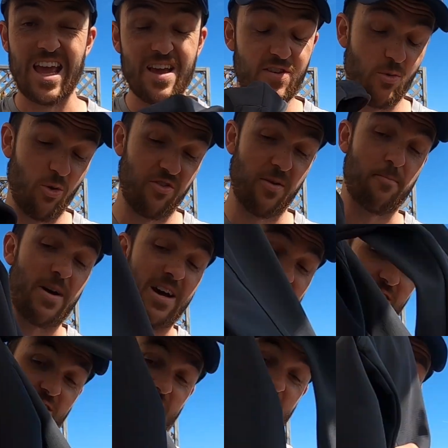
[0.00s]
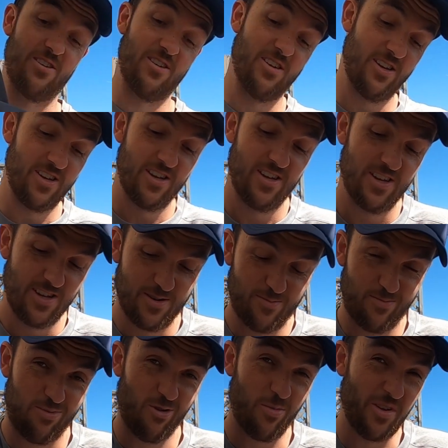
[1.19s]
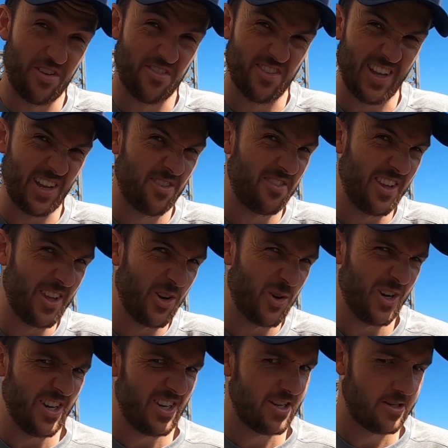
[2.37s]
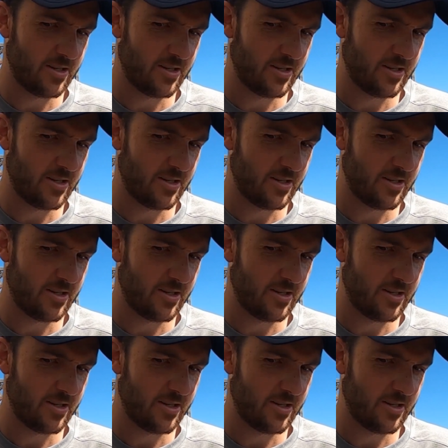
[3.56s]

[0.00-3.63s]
If it was immaculate, probably 60 quid,